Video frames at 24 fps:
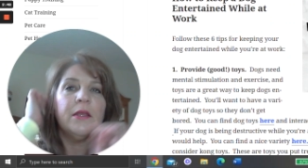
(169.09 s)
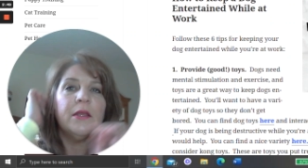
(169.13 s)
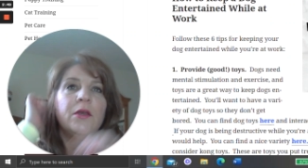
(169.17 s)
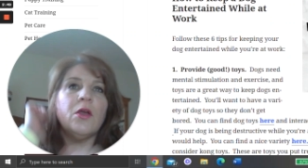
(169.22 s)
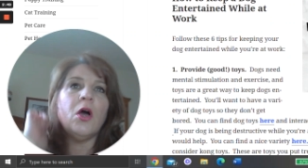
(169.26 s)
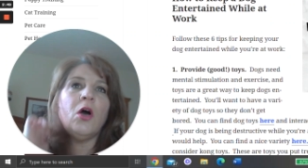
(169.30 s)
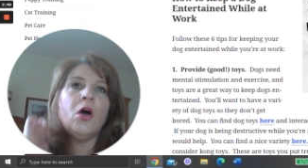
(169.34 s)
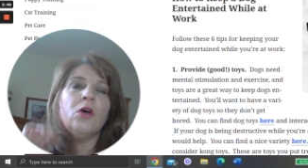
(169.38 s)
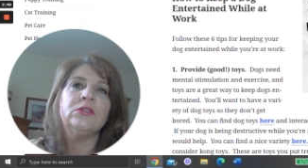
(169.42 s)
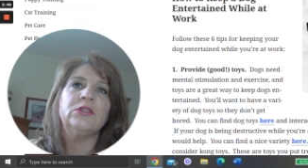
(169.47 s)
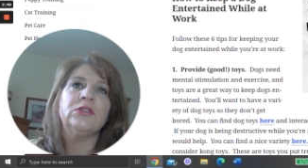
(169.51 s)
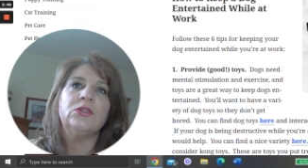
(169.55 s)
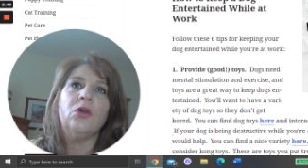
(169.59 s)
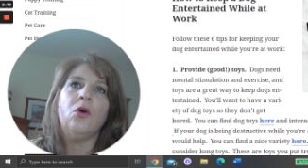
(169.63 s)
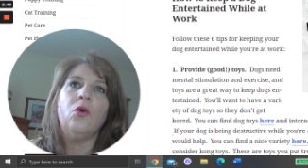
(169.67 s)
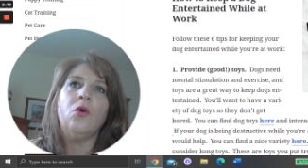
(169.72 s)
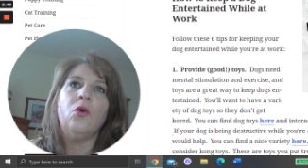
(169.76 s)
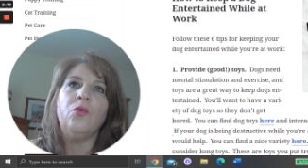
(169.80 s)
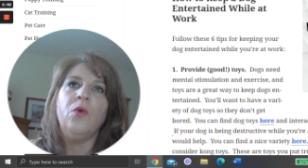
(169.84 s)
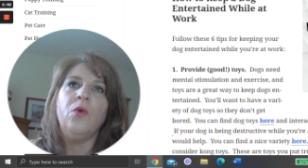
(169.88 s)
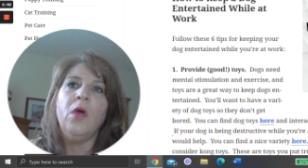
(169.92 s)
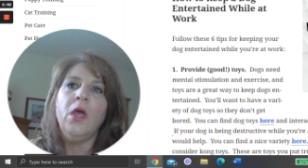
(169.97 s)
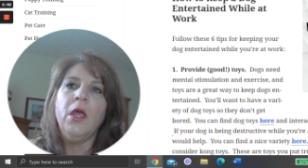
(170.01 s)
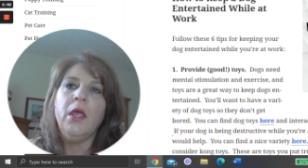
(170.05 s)
And
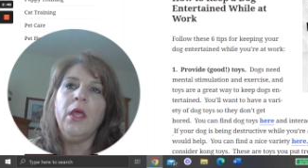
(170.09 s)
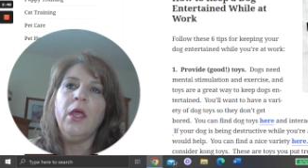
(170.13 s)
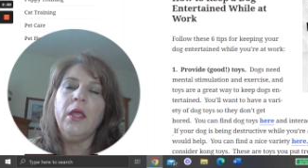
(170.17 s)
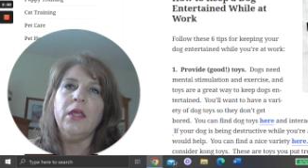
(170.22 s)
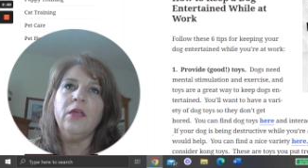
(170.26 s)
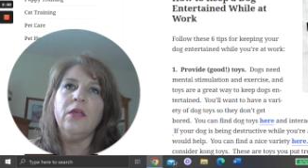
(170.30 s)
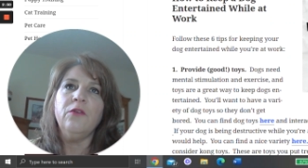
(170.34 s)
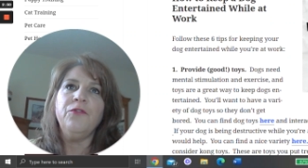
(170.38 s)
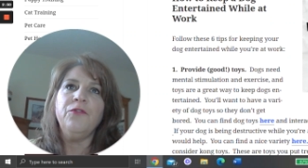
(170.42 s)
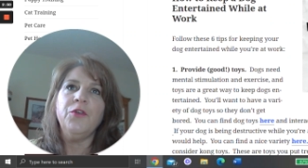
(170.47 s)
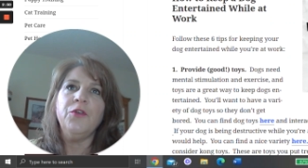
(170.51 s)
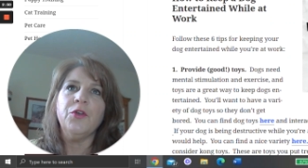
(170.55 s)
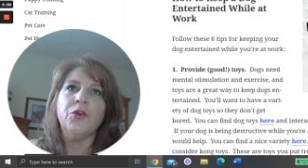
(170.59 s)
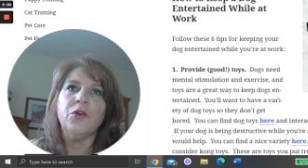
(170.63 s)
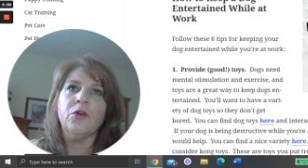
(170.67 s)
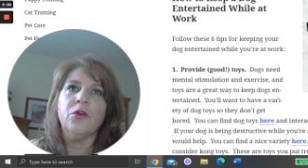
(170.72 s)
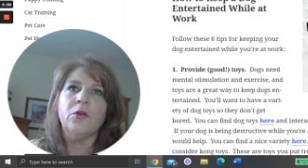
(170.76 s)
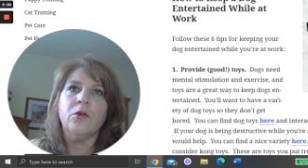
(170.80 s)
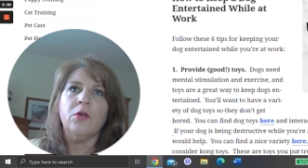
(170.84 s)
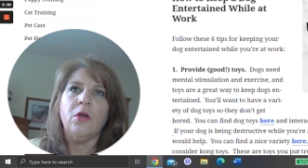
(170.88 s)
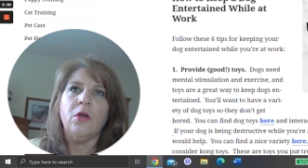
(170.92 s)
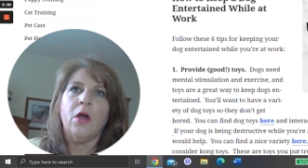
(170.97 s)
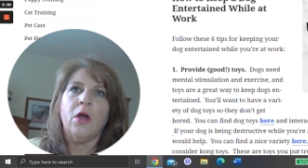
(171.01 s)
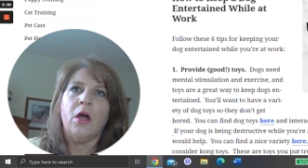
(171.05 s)
also, if
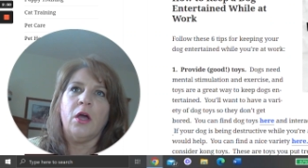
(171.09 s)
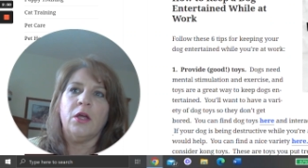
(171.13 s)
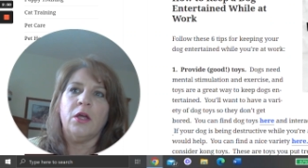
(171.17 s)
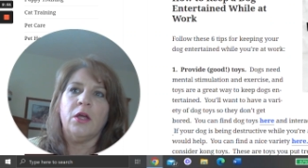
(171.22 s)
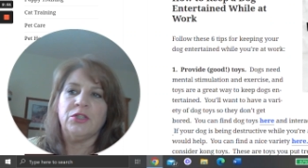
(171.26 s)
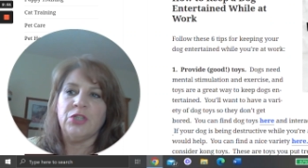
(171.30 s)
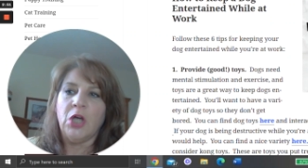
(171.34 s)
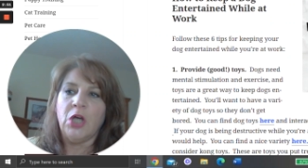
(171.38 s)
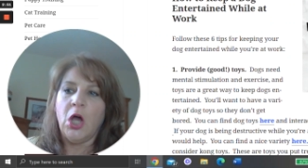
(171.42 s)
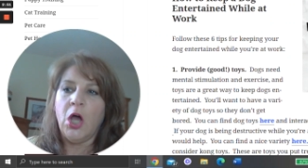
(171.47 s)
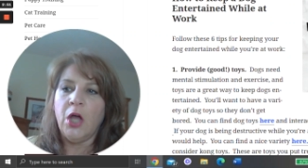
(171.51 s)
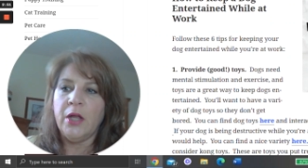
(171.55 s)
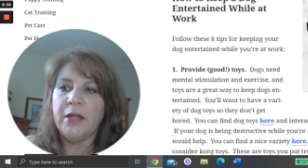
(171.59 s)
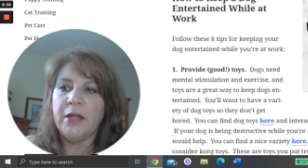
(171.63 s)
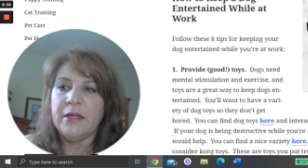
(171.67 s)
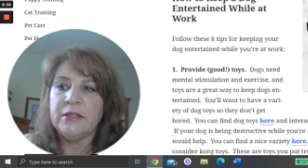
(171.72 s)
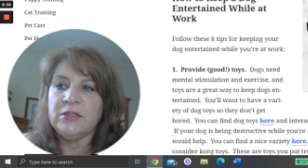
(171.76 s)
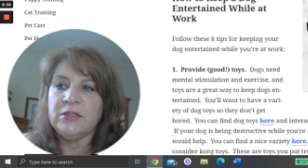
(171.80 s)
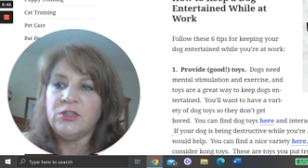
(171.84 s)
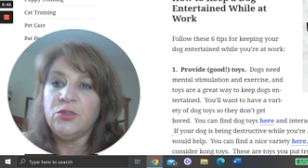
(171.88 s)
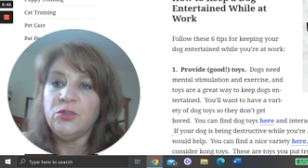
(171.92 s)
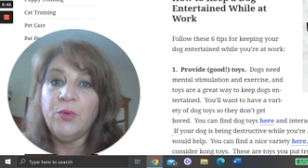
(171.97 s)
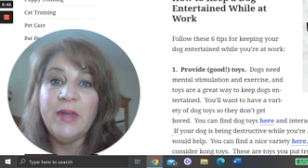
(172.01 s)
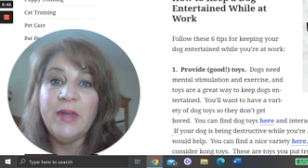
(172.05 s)
your uh, dog
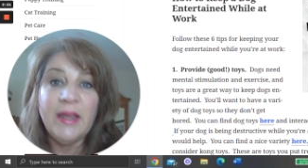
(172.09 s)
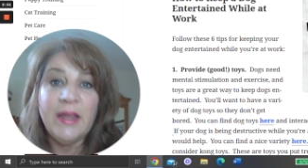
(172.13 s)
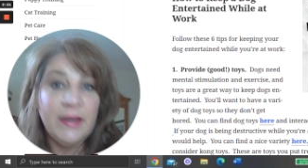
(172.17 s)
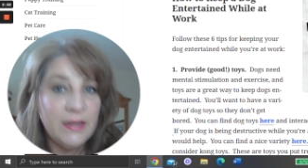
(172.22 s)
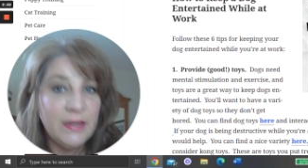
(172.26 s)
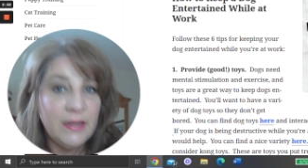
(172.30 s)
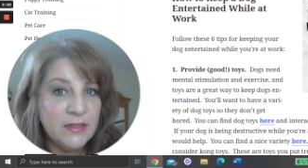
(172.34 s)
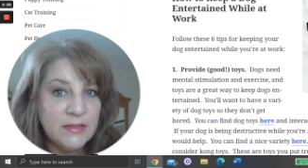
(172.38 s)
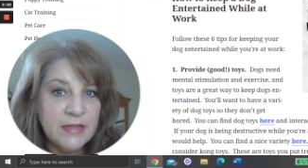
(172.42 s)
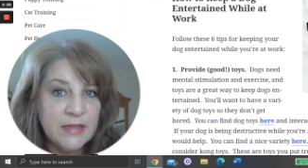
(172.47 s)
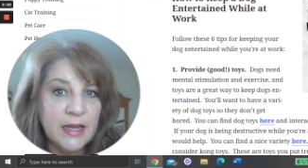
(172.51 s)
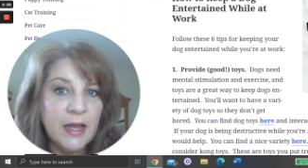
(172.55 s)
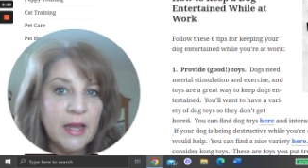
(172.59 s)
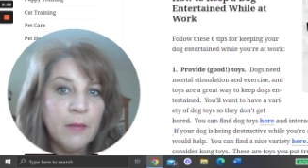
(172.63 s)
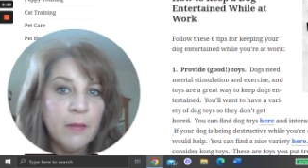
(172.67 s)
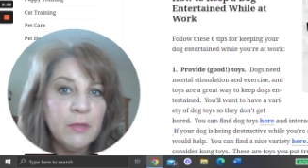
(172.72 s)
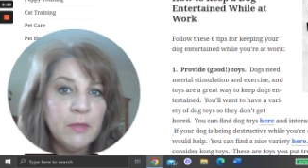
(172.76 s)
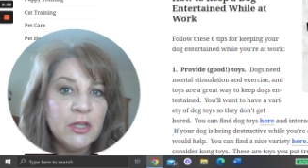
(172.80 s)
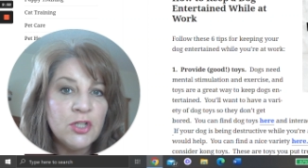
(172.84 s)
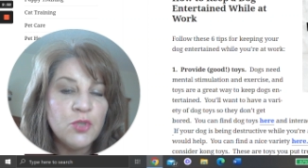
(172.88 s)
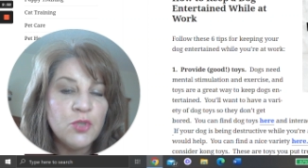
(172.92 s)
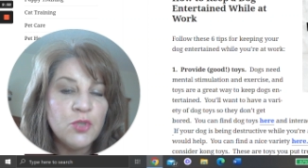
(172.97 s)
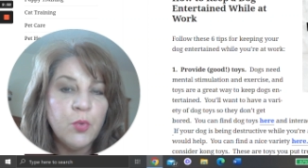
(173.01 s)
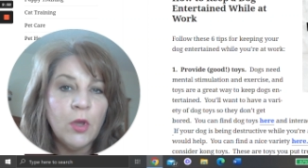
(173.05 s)
is doing any
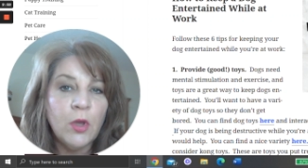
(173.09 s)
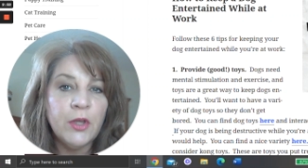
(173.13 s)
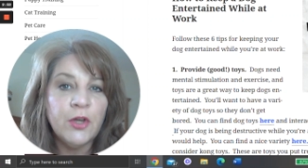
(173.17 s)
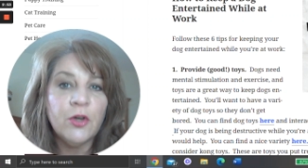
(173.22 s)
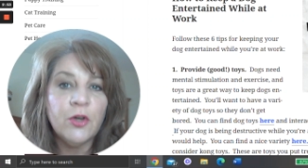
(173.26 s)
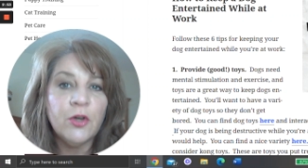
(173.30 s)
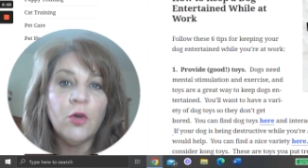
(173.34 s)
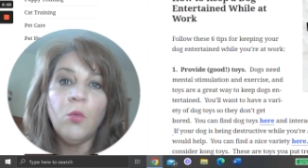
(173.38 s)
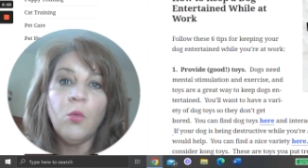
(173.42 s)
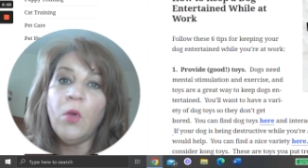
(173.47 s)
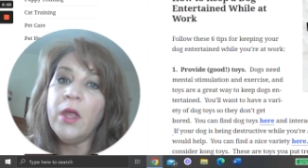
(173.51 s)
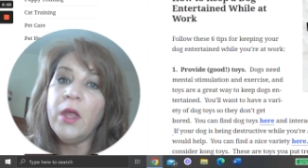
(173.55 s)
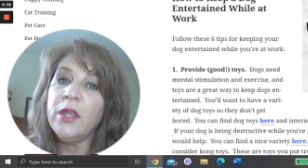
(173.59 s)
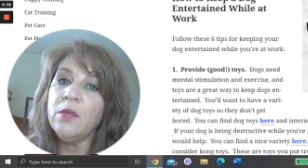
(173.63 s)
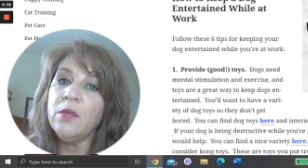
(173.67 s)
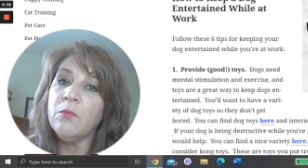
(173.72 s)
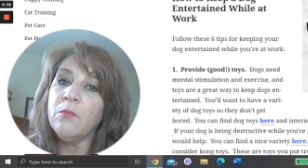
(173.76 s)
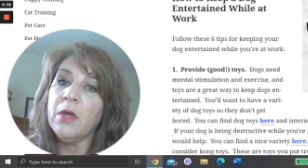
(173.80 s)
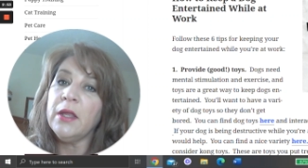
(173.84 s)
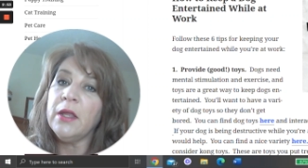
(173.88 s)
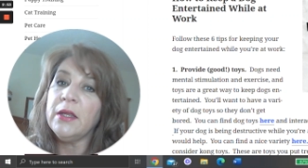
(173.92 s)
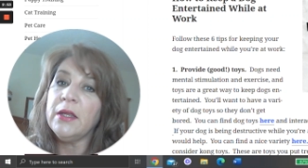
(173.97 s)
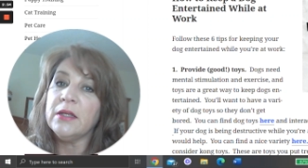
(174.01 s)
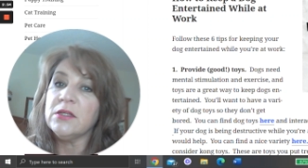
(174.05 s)
damage while you're away, you
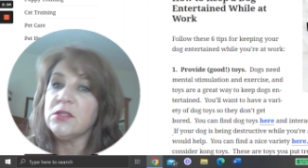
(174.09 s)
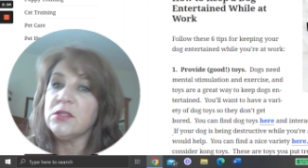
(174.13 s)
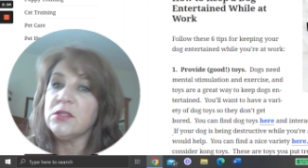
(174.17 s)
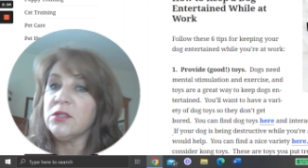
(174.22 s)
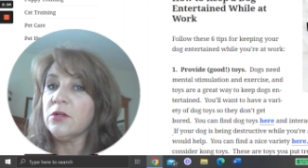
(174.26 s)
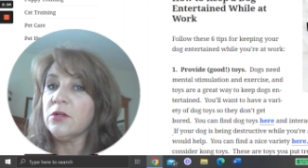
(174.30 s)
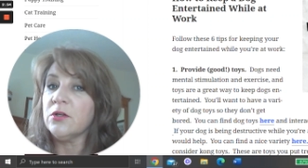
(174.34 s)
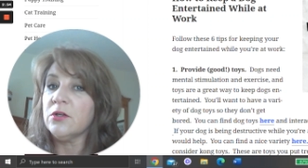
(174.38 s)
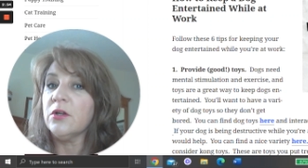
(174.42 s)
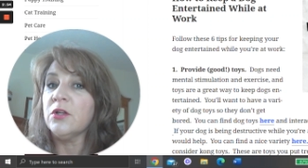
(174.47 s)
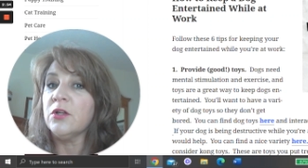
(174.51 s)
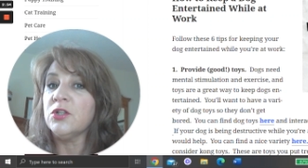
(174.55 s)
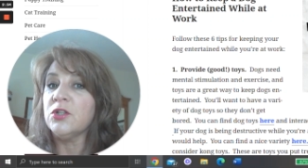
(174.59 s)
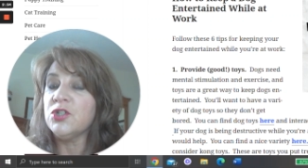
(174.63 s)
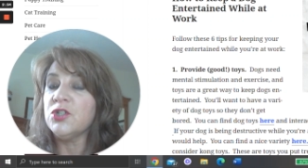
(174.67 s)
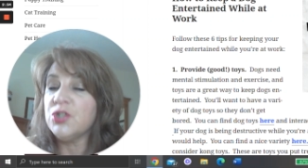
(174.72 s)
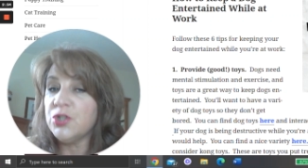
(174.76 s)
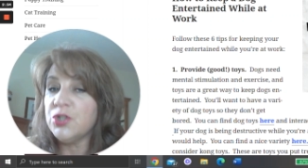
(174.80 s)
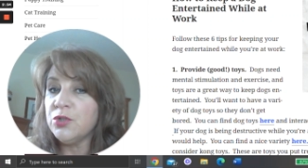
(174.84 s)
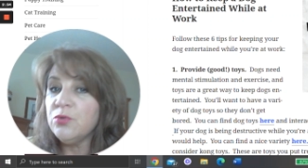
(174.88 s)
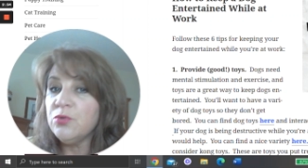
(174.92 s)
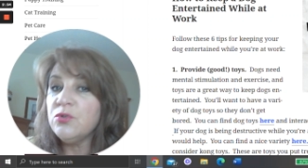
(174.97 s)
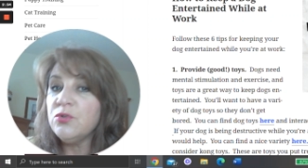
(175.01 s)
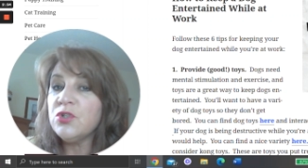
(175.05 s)
might consider a
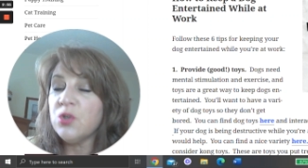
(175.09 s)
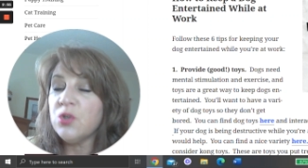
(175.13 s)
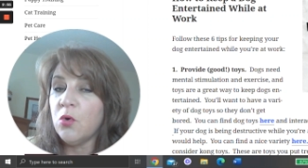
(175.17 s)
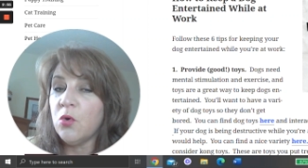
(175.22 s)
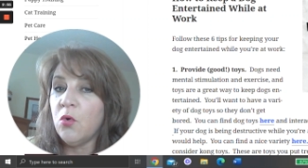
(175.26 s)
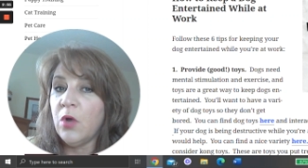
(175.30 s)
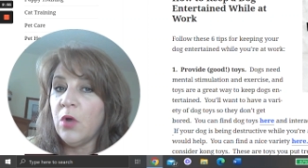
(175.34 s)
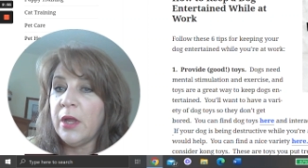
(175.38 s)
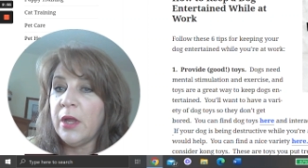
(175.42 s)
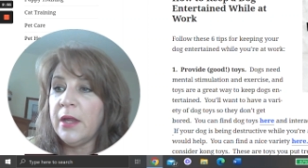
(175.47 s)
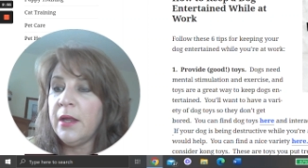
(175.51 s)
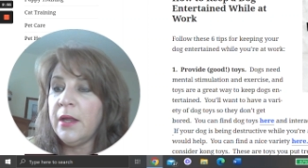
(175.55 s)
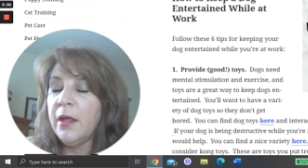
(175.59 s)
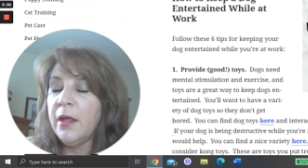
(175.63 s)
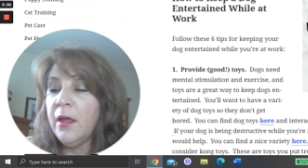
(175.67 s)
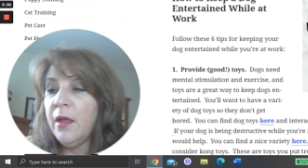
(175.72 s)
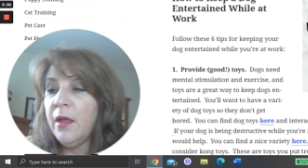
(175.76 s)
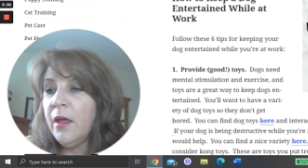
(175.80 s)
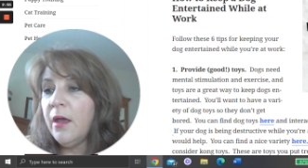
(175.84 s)
chew toy